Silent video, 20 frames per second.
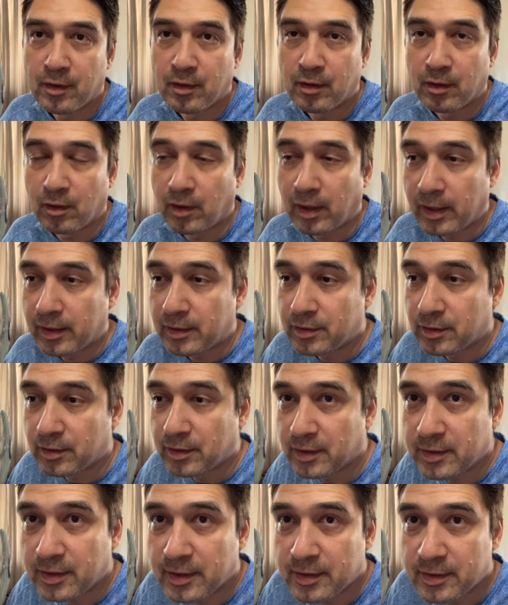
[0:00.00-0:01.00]
All right, so
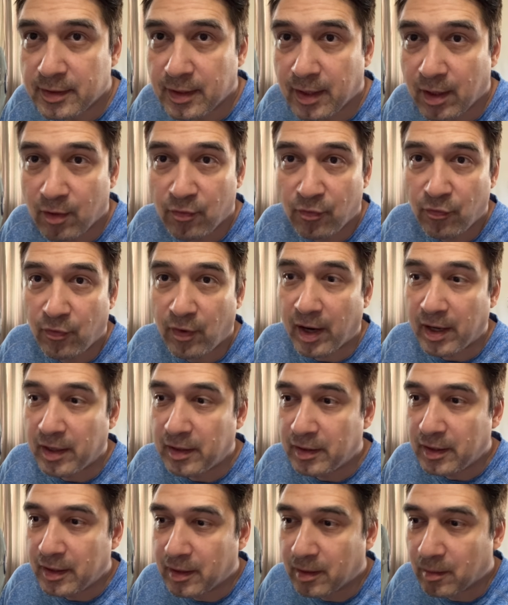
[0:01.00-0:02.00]
this is now
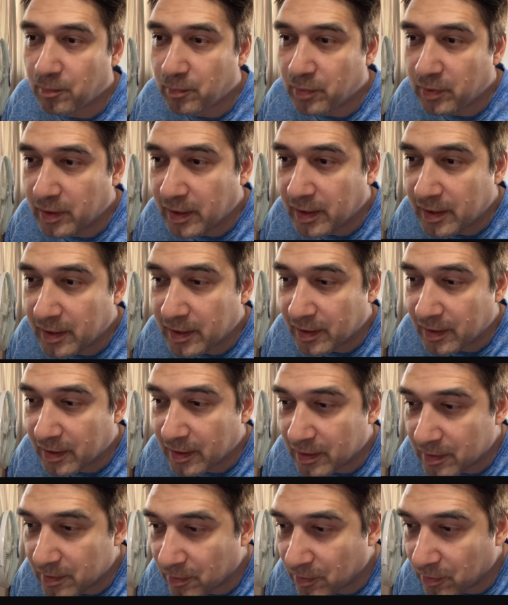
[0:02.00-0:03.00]
finally completed.
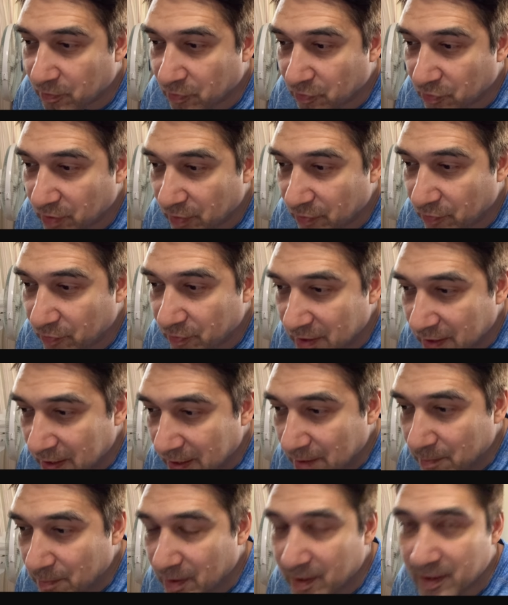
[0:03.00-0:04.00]
It took
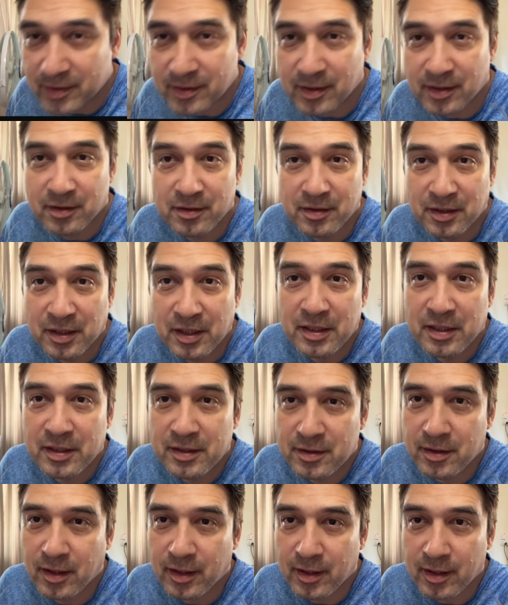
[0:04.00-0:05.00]
15 minutes and 30
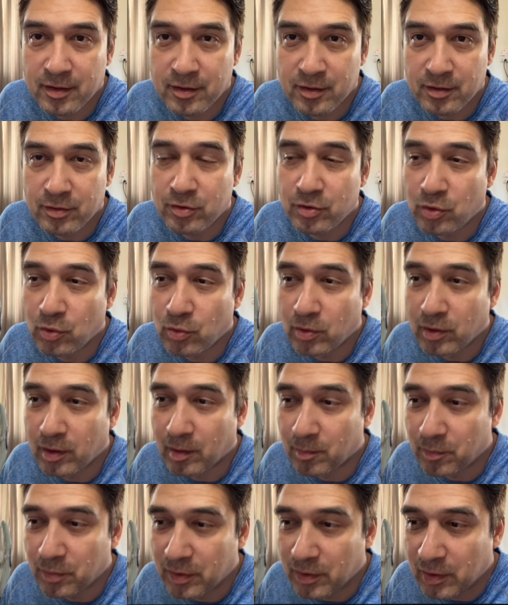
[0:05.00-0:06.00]
seconds to
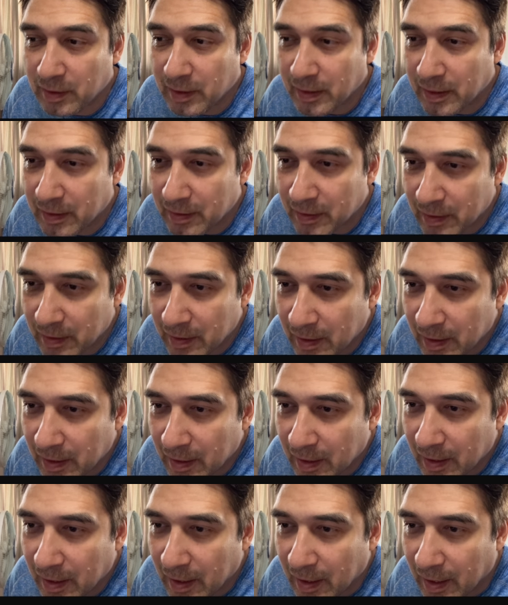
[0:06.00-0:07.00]
complete,
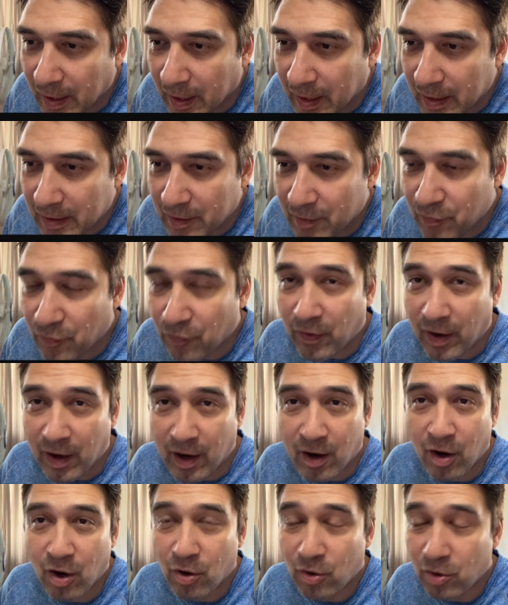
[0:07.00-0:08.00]
and it
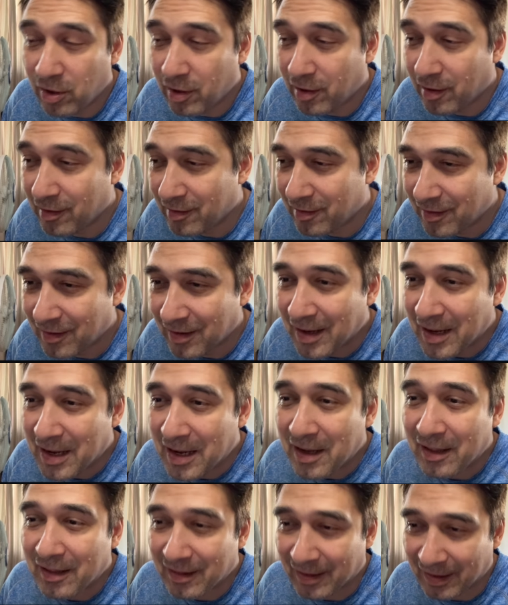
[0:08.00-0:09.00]
found,
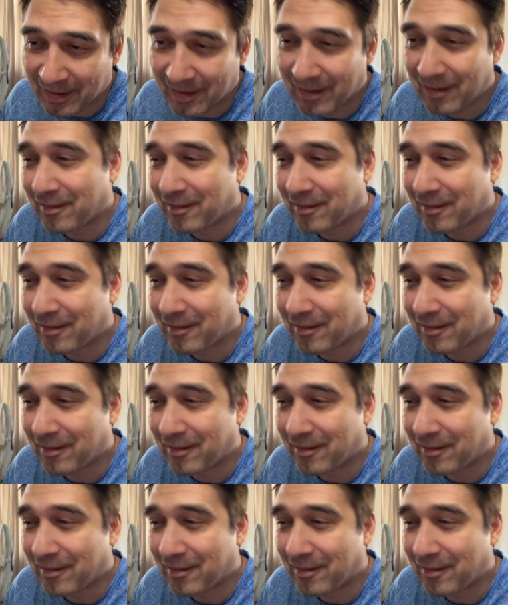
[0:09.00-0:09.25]
like,